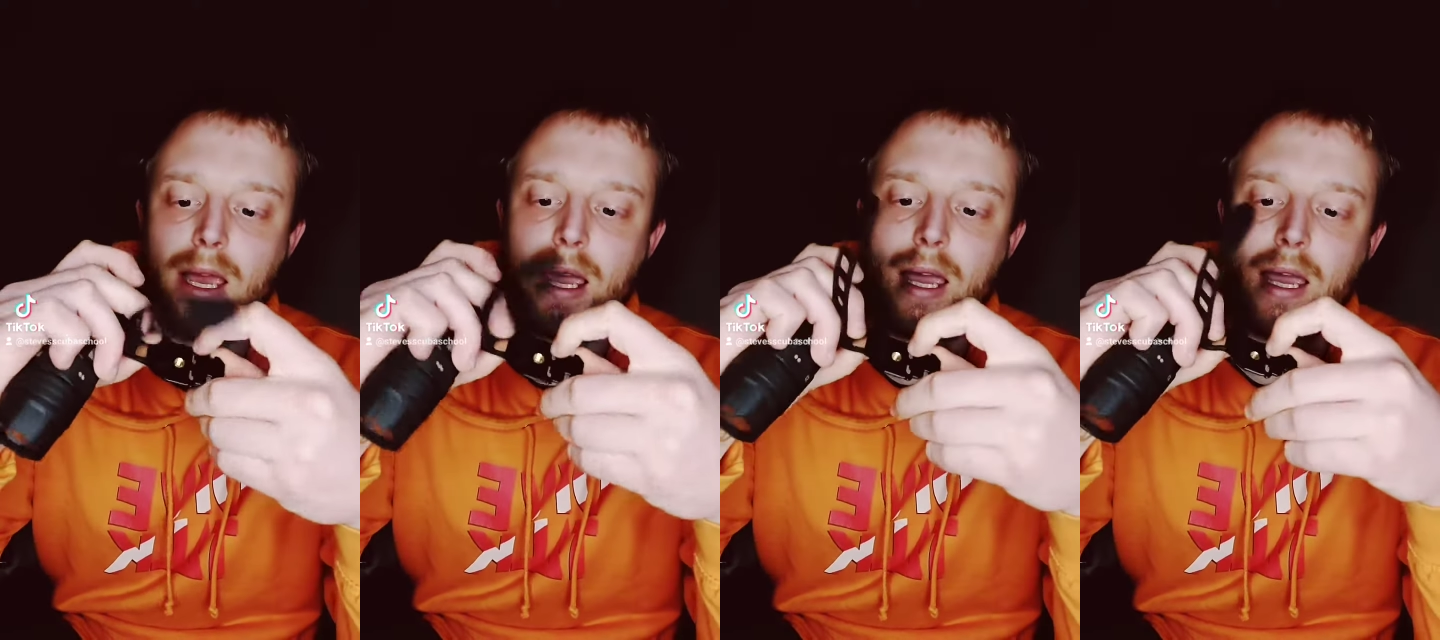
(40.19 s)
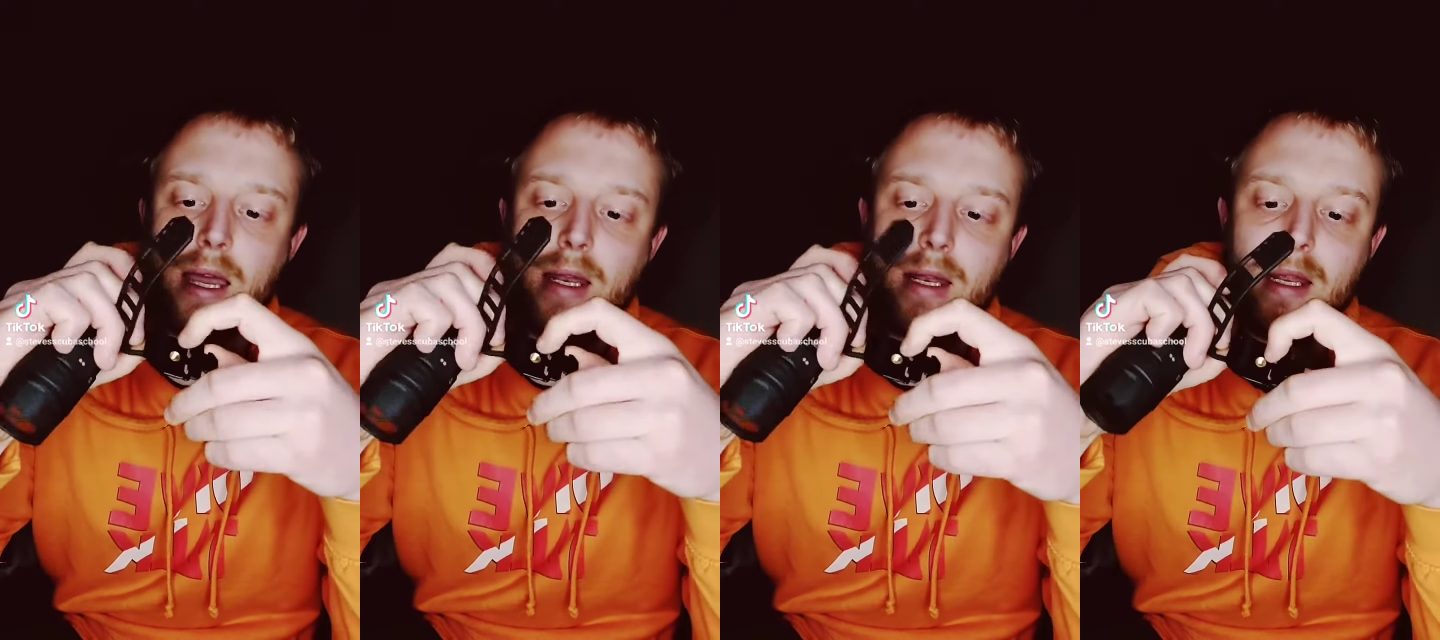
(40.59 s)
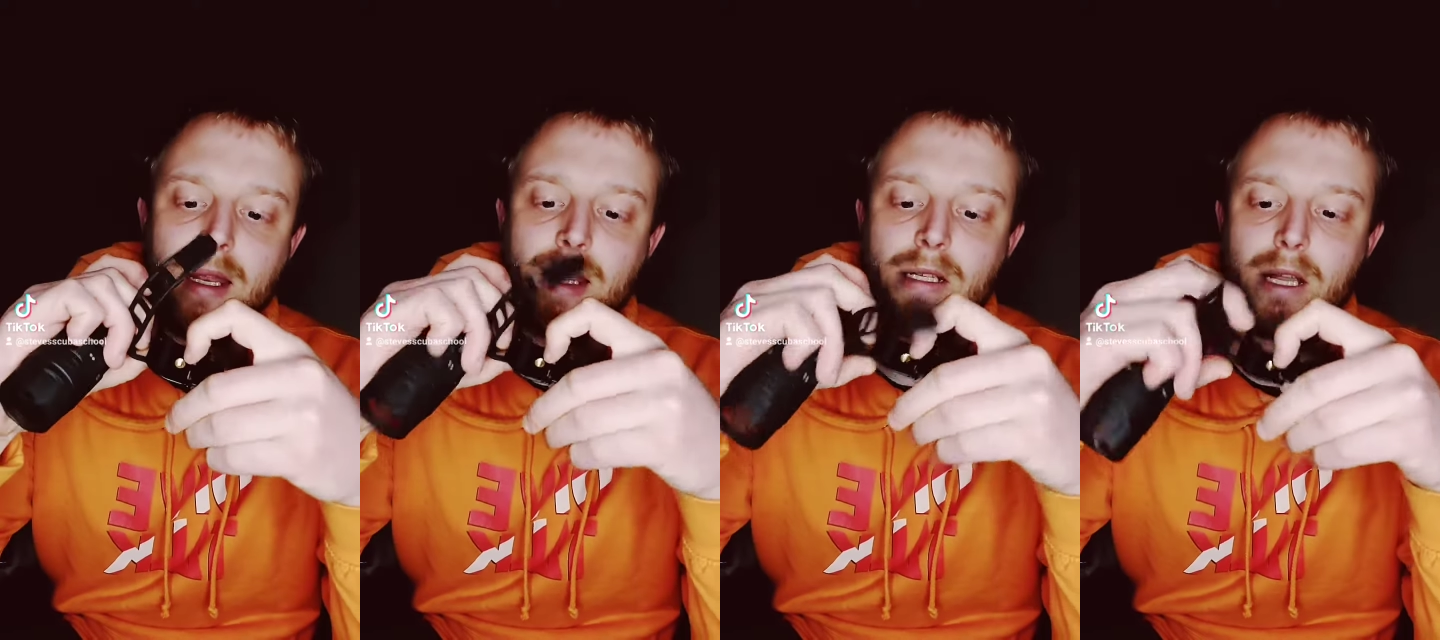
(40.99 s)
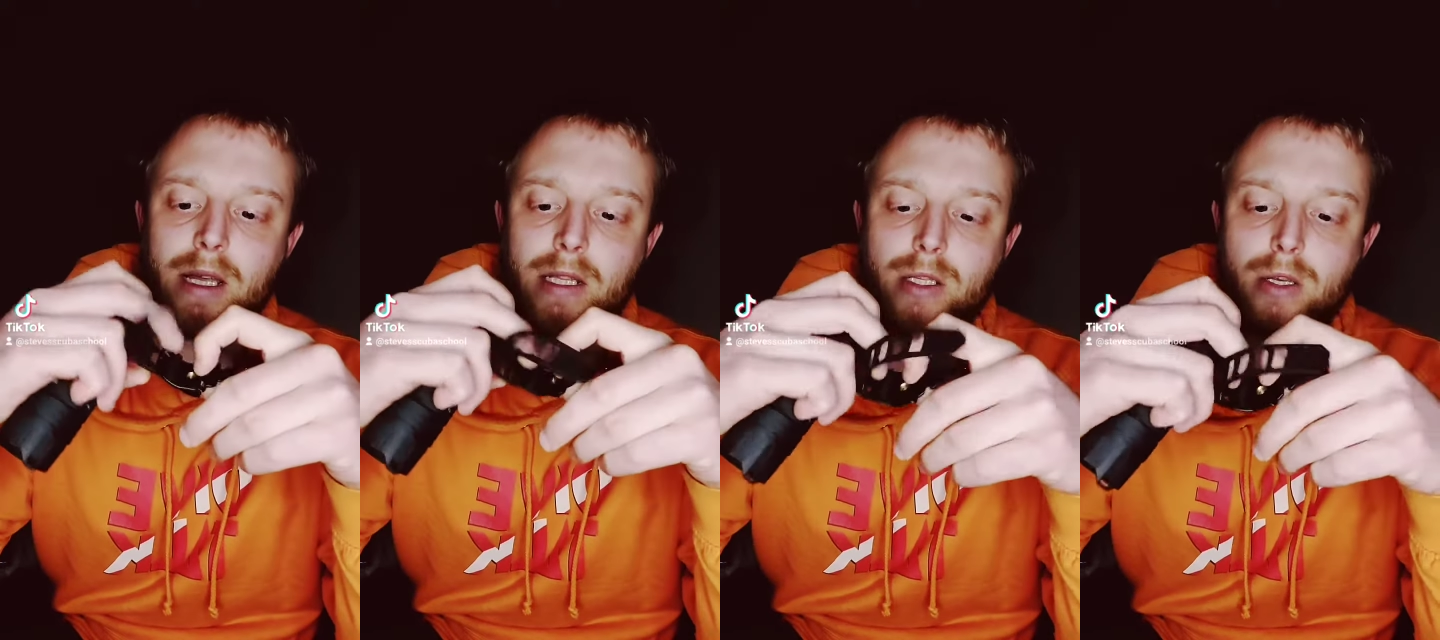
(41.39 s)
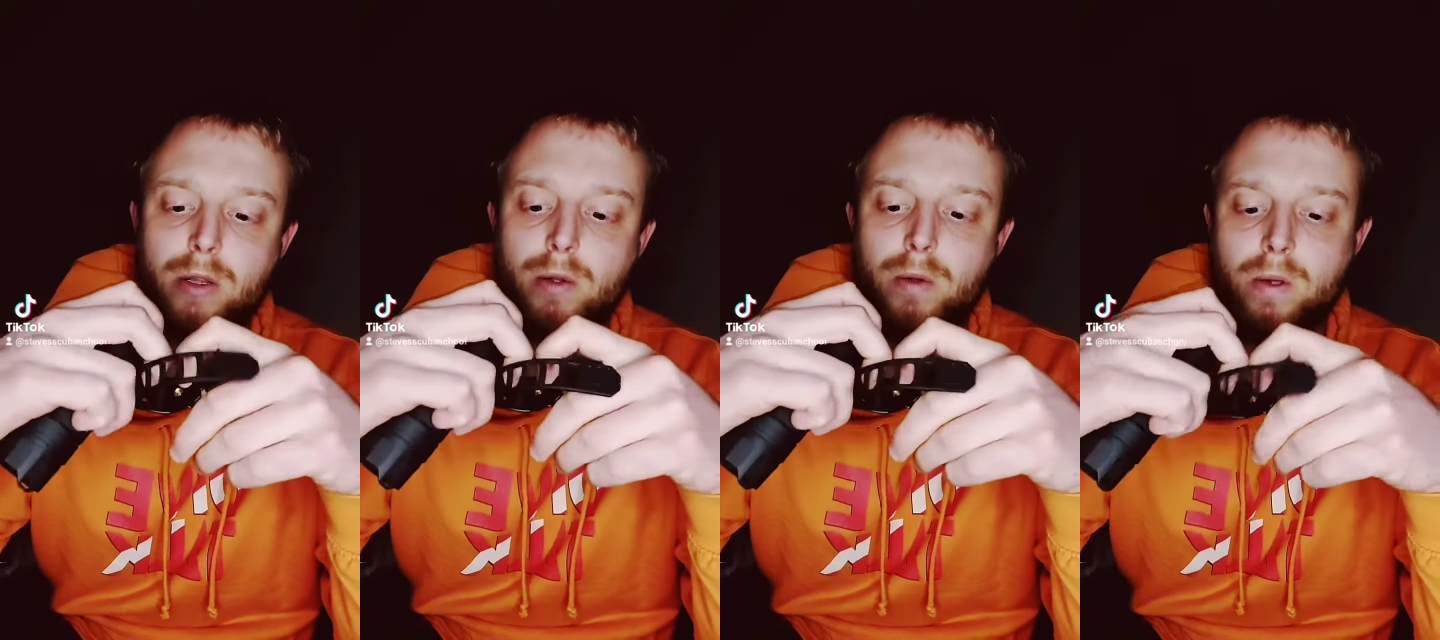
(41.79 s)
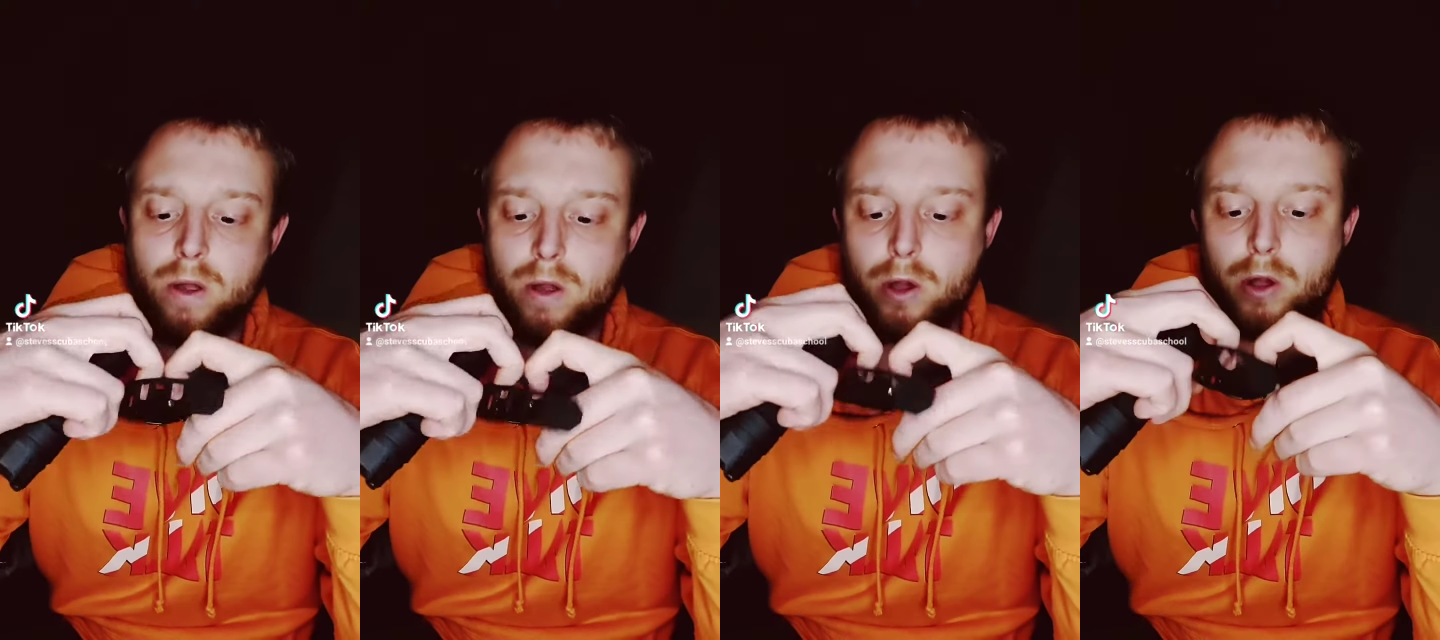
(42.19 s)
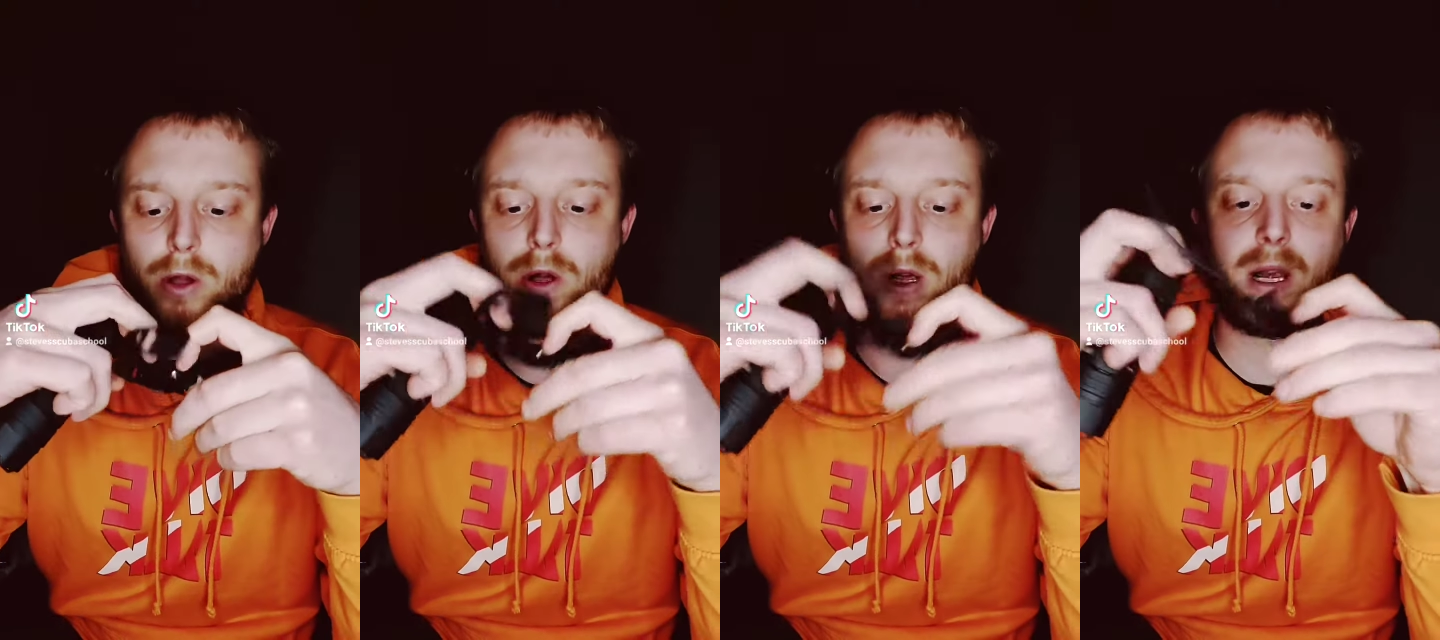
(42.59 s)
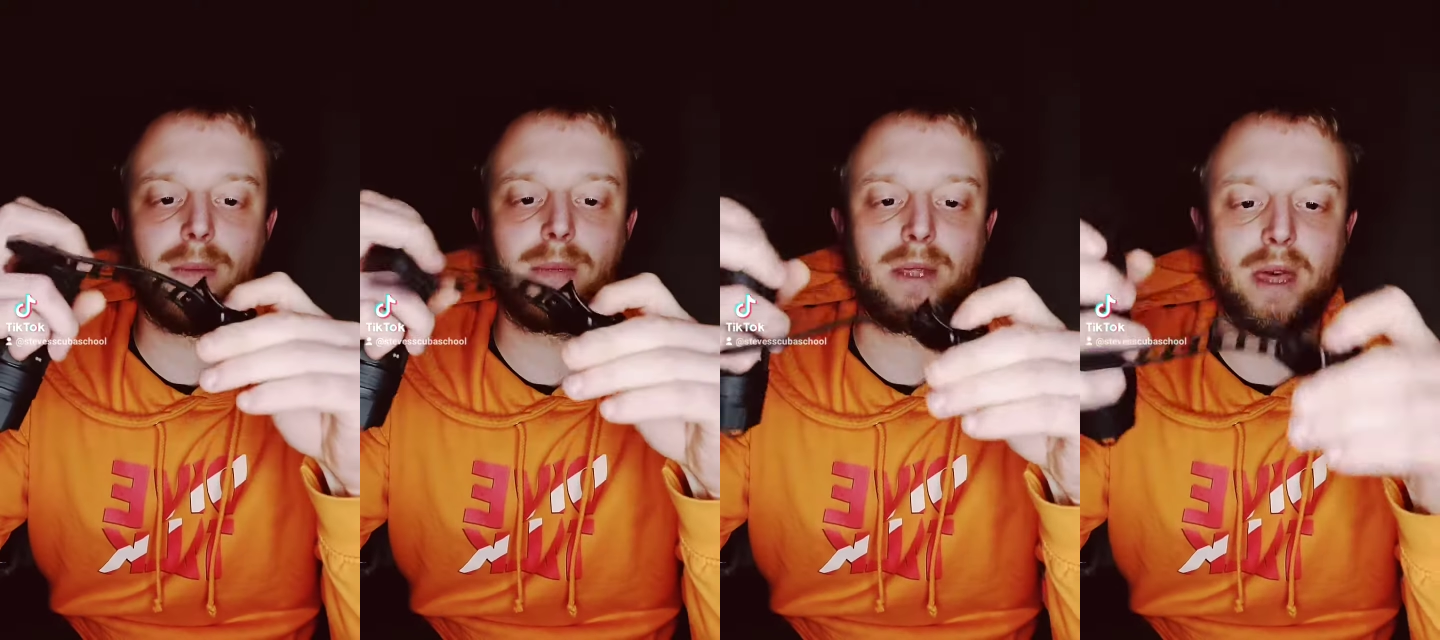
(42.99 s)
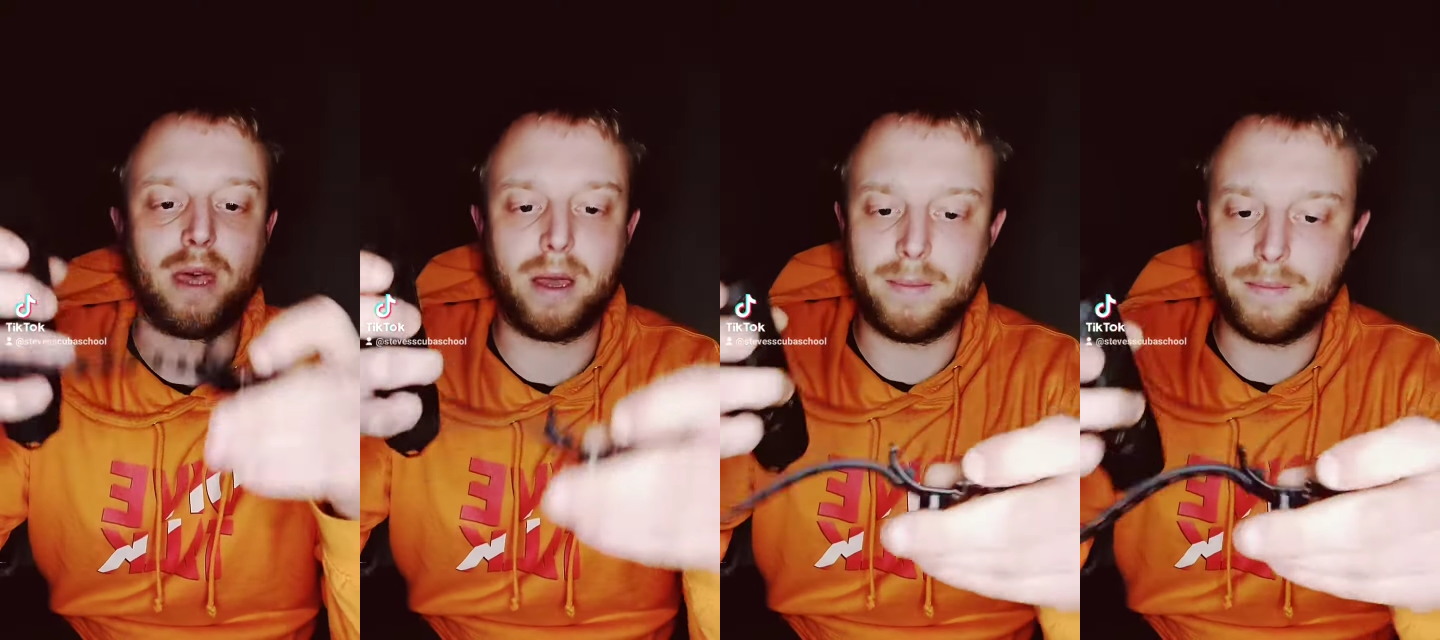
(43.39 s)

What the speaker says: and then there's like two hook-on clips there.